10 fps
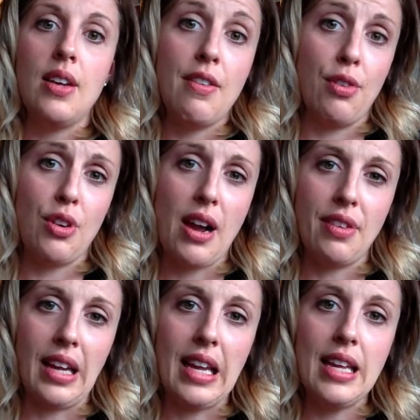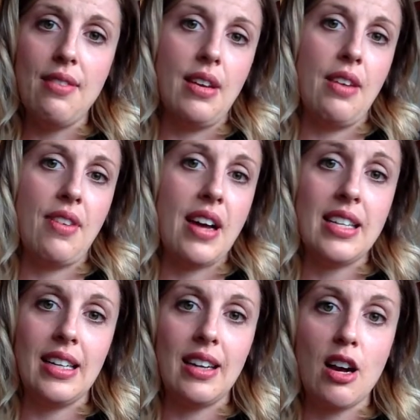infographic, even if I
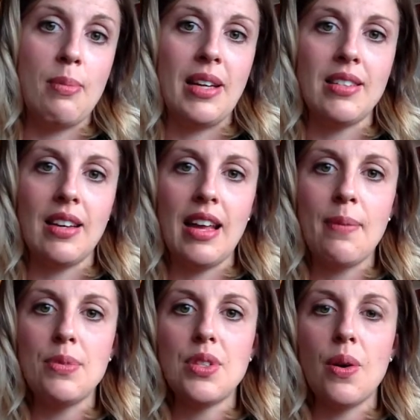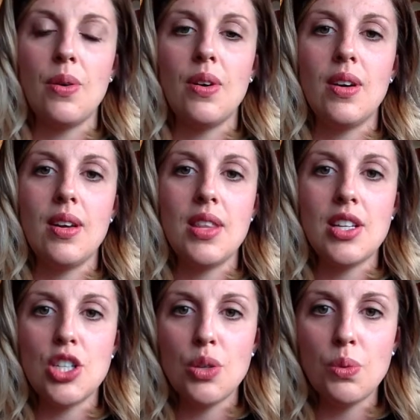didn't comment on it. So
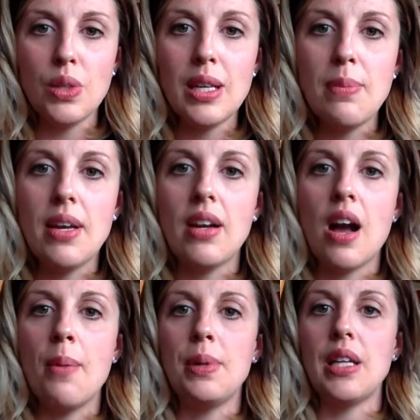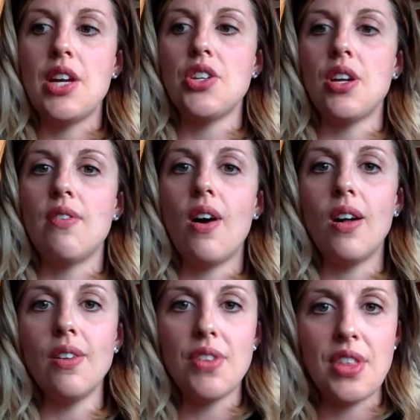this should really be a compilation of
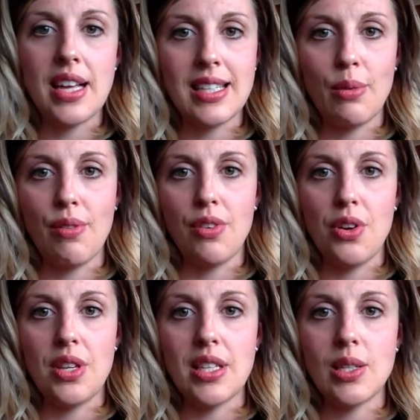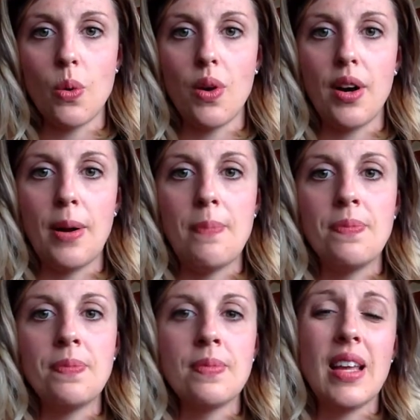all the things that we've learned this quarter.
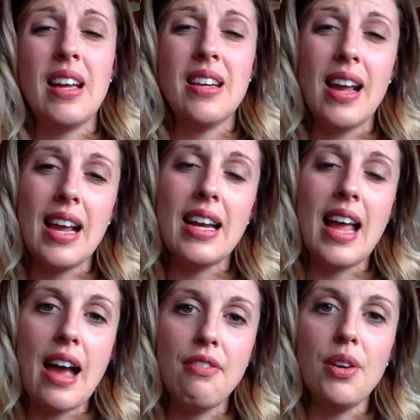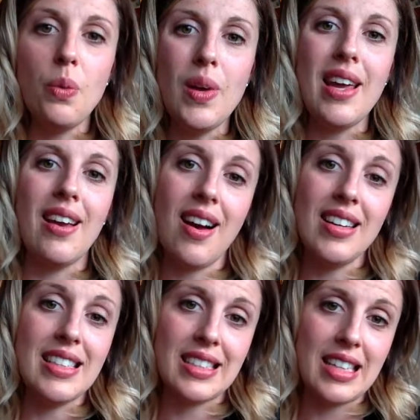And every week,
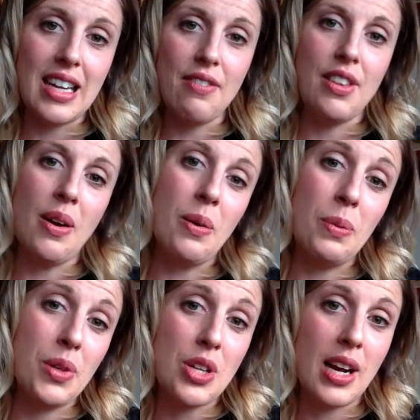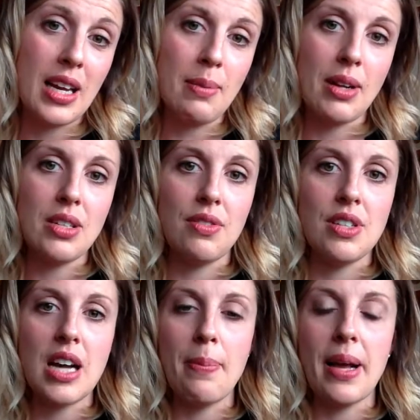honestly, even though we're talking about
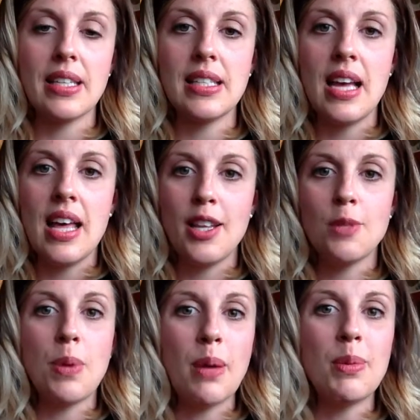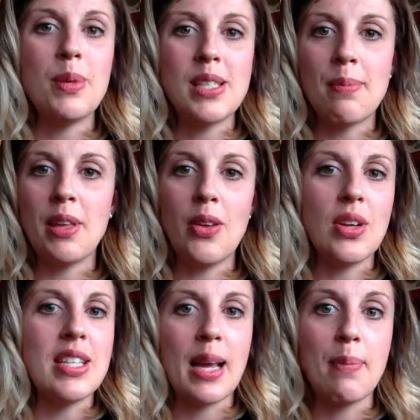different topics, there's probably something you
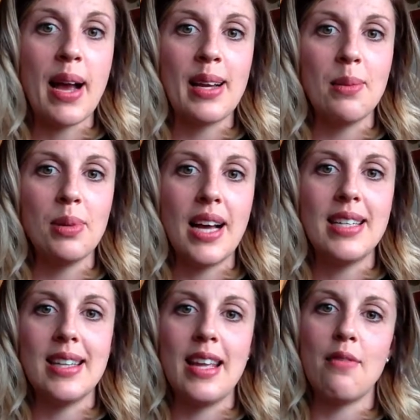can take back and apply to the